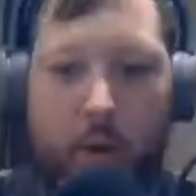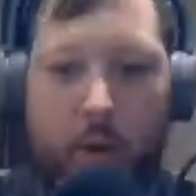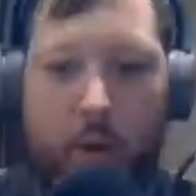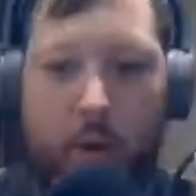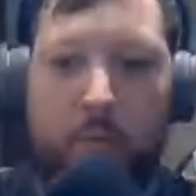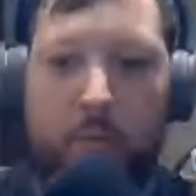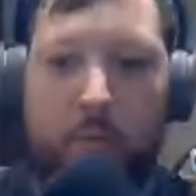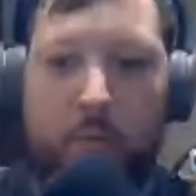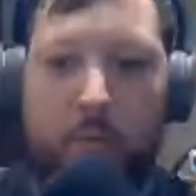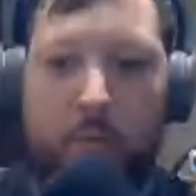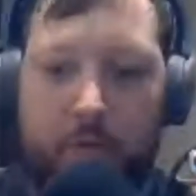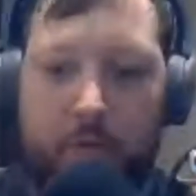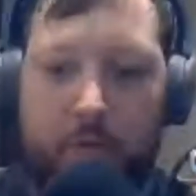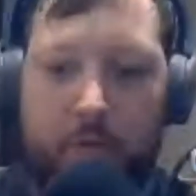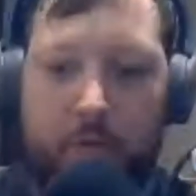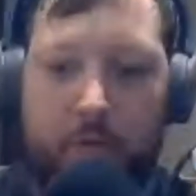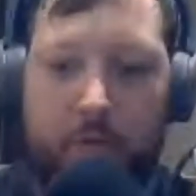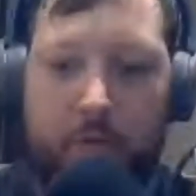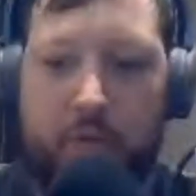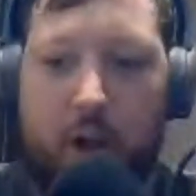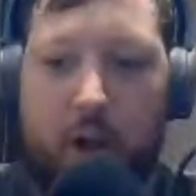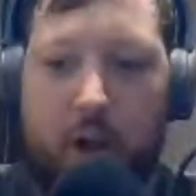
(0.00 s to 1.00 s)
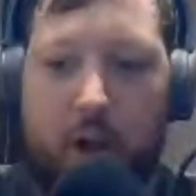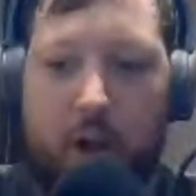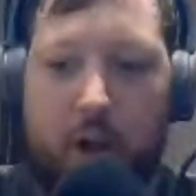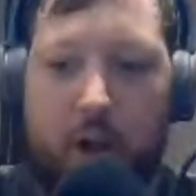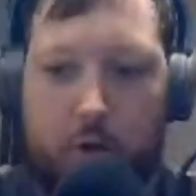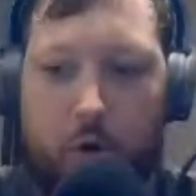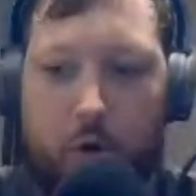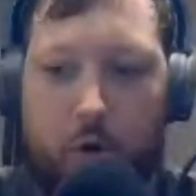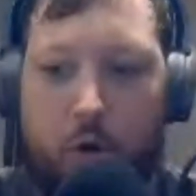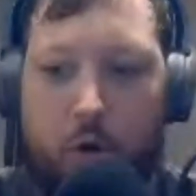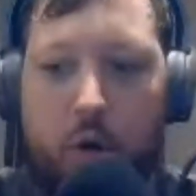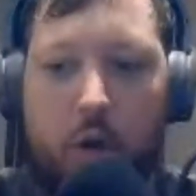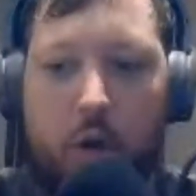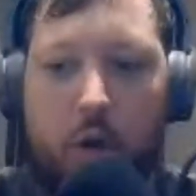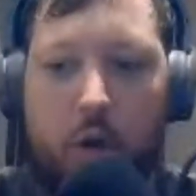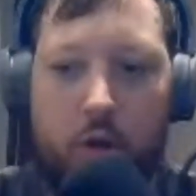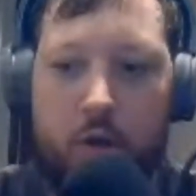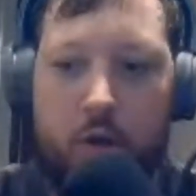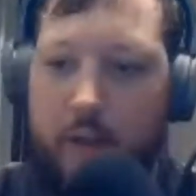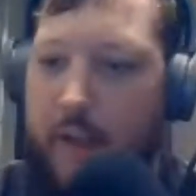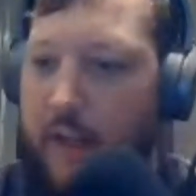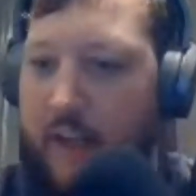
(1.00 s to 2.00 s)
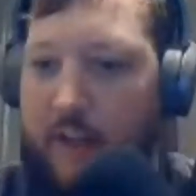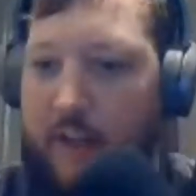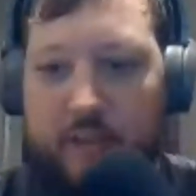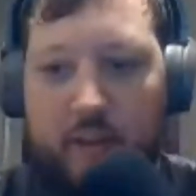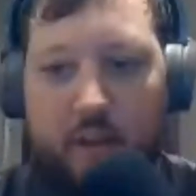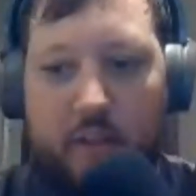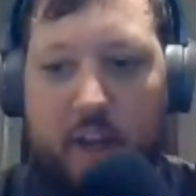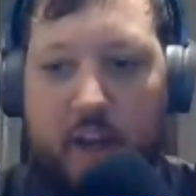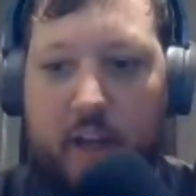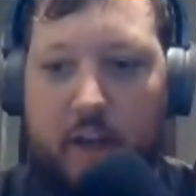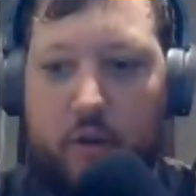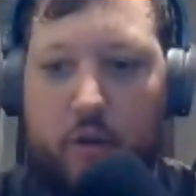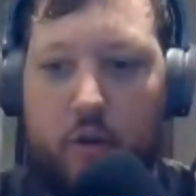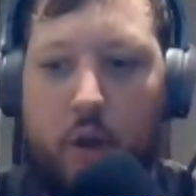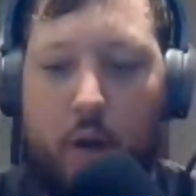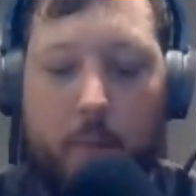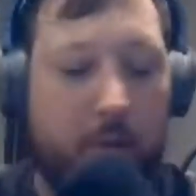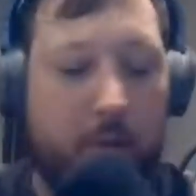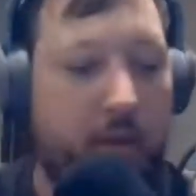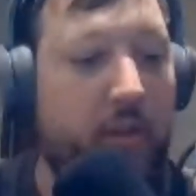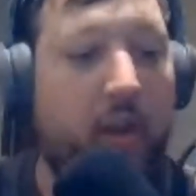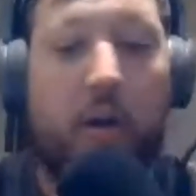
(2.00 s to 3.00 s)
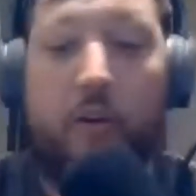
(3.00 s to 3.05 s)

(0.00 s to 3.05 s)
You have some different philosophical leanings than they do.